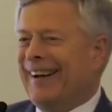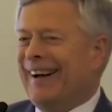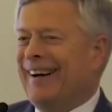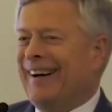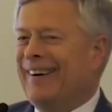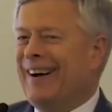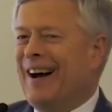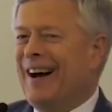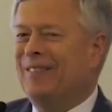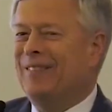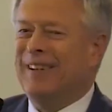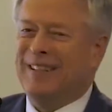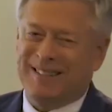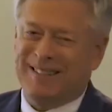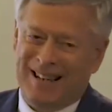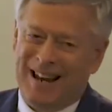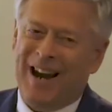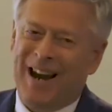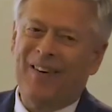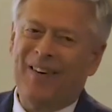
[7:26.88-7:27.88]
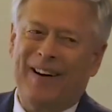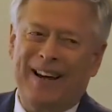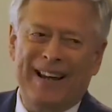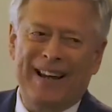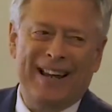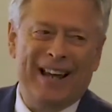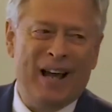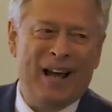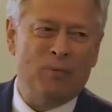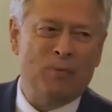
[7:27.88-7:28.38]
But Terry
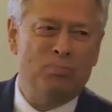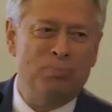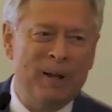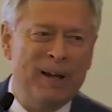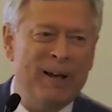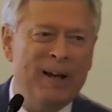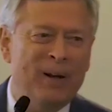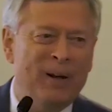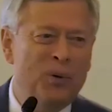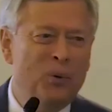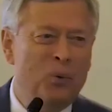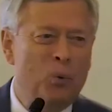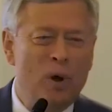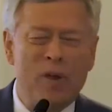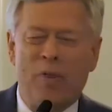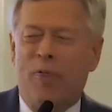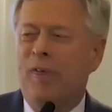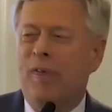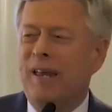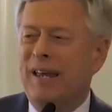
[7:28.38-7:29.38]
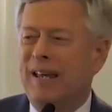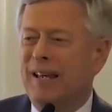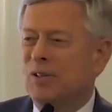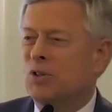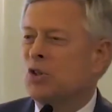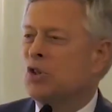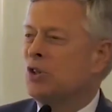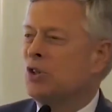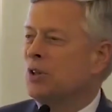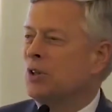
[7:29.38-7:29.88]
had been with the
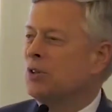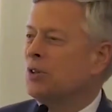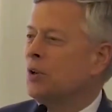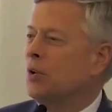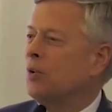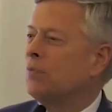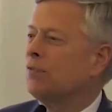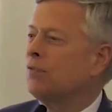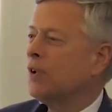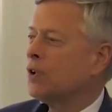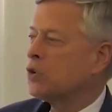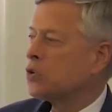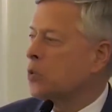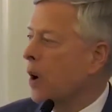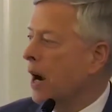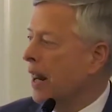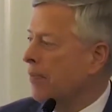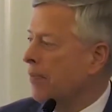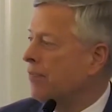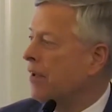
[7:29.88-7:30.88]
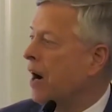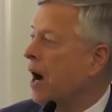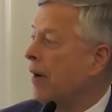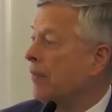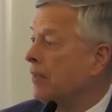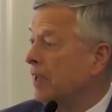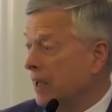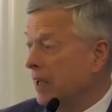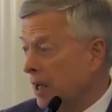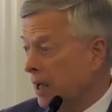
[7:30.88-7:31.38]
Institute for
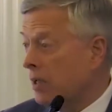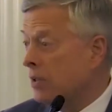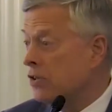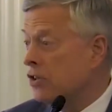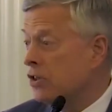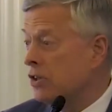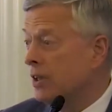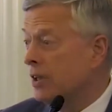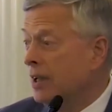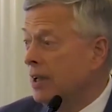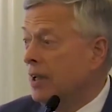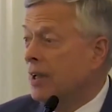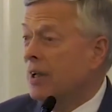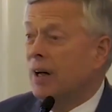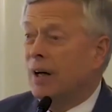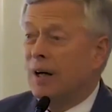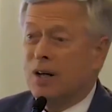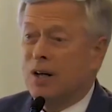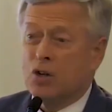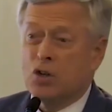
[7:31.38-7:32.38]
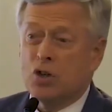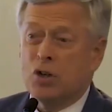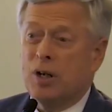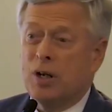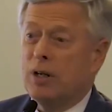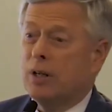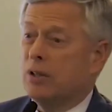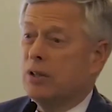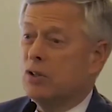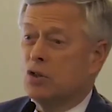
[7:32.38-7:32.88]
25 years.
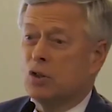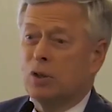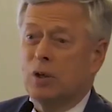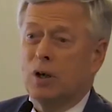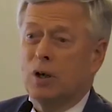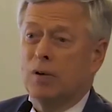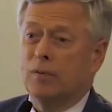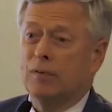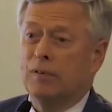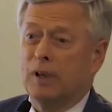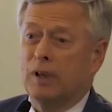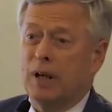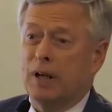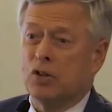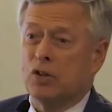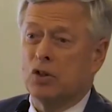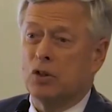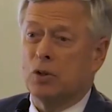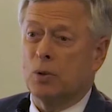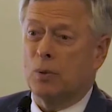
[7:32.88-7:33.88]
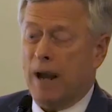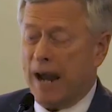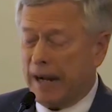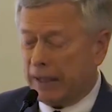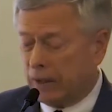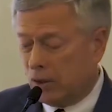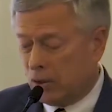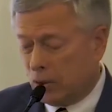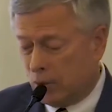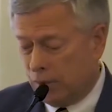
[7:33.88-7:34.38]
She had served as
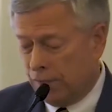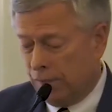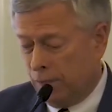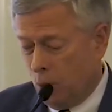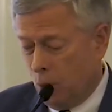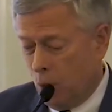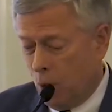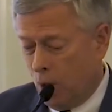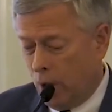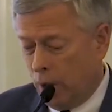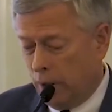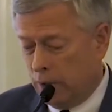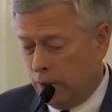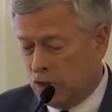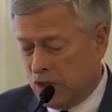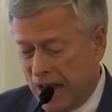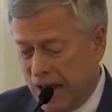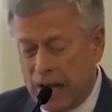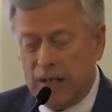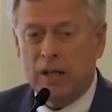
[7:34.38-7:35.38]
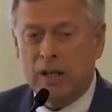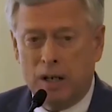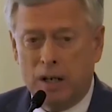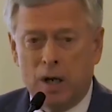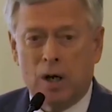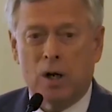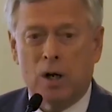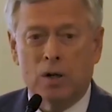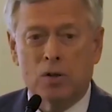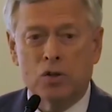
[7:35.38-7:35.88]
director for 10
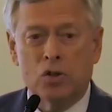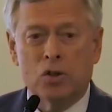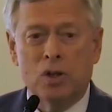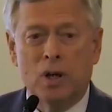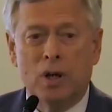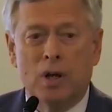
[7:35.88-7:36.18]
years.